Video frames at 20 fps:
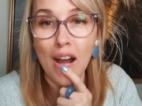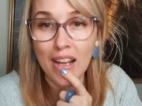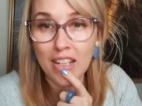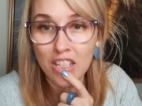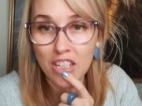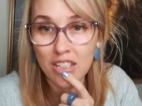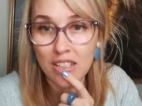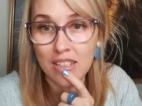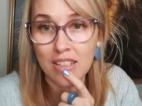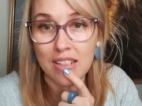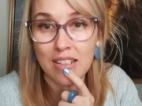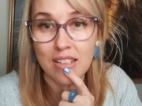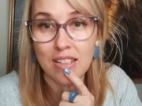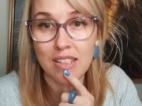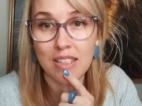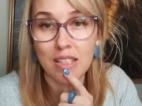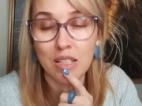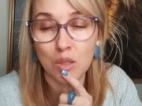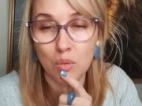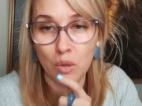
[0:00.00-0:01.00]

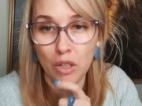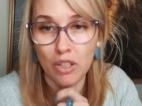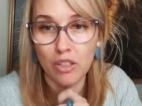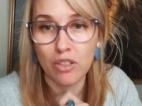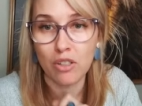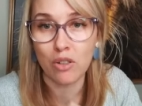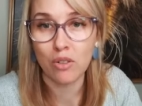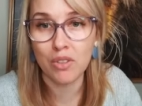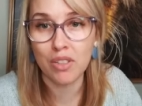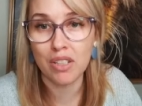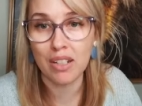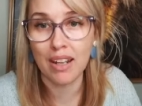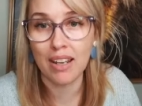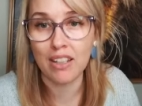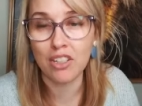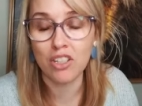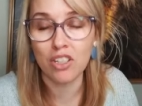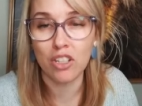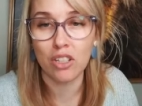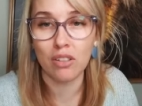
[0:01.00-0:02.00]
Righteousness is what exalts
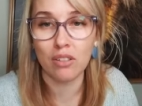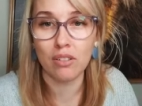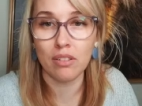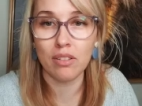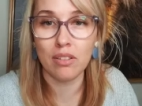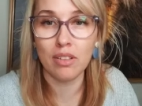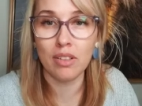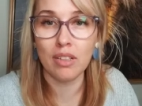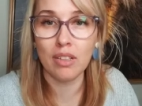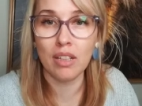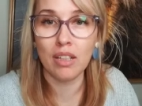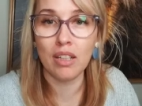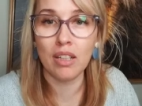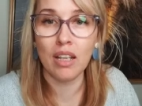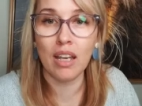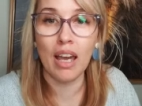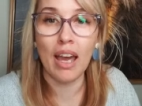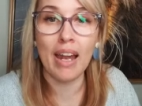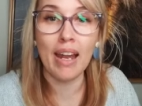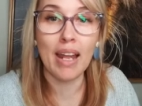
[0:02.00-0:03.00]
a nation.
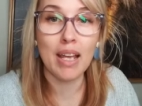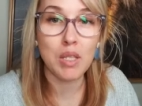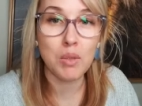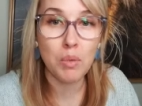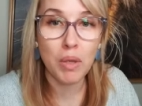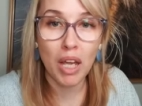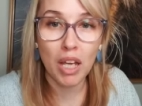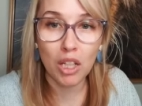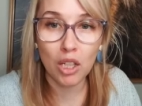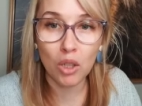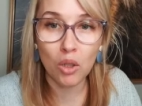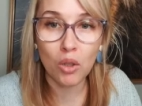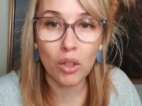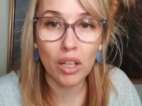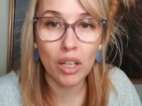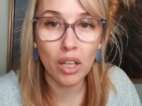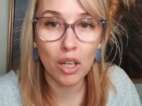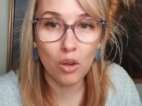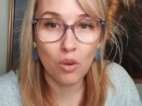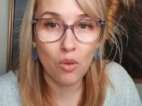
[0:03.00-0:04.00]
And as we are
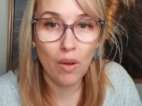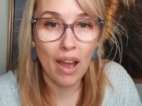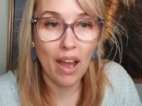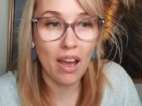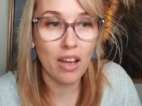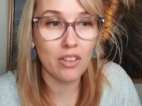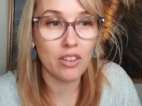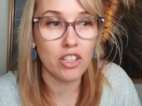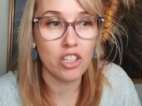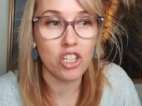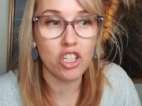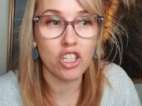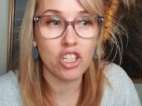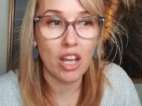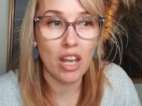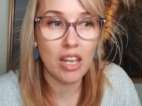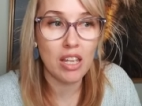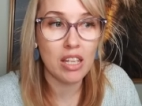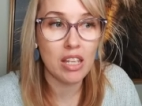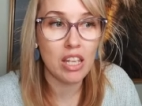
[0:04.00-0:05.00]
looking around the
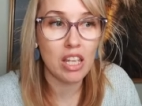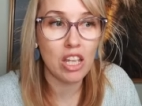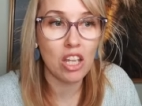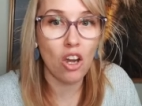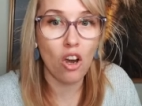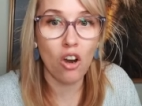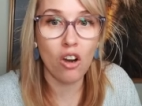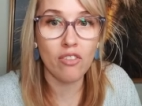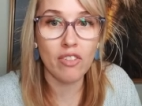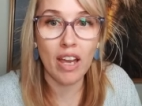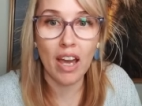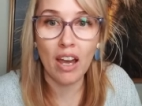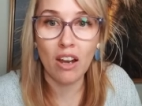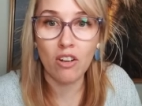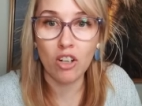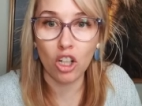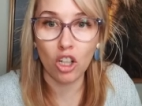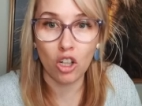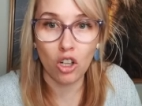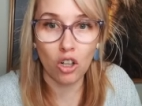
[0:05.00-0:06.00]
shaking of
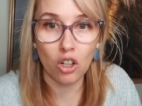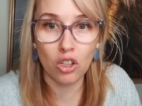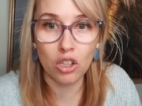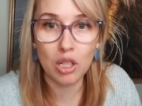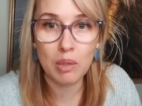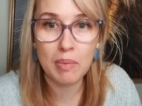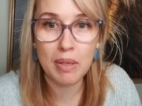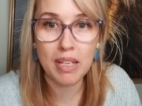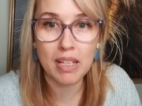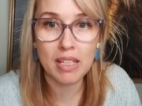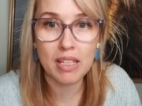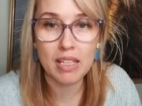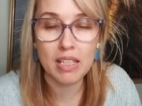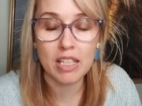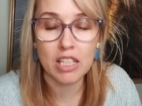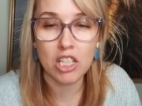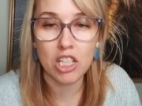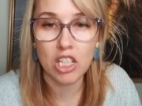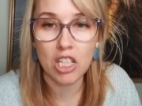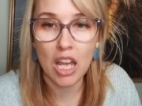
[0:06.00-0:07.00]
our
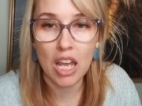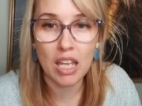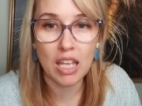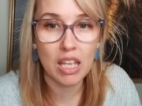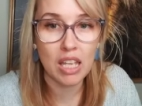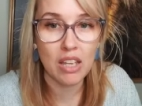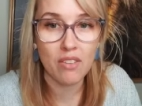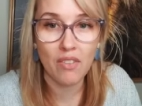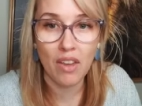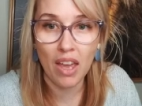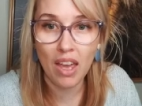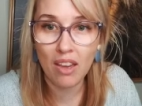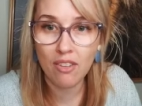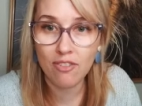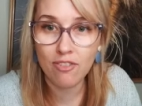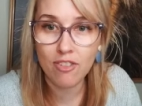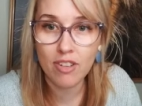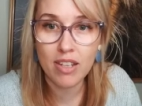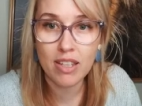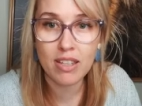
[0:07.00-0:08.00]
economies, the shaking of
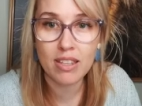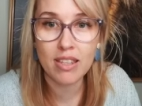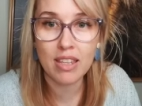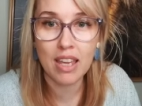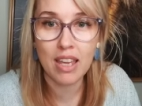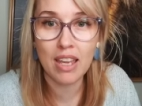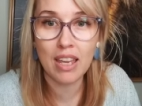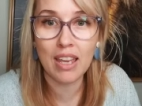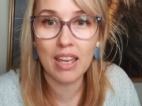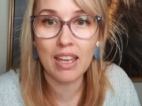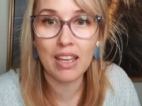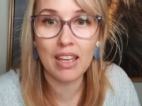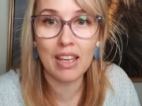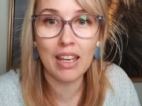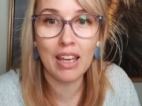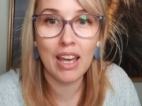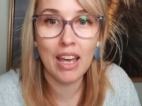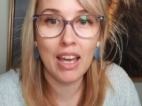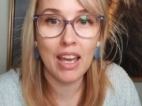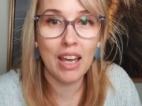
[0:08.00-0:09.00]

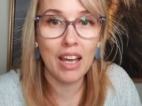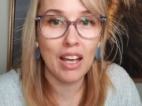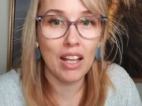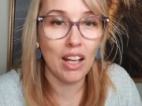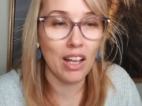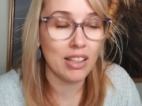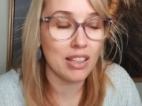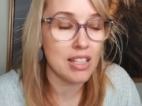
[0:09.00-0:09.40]
everything,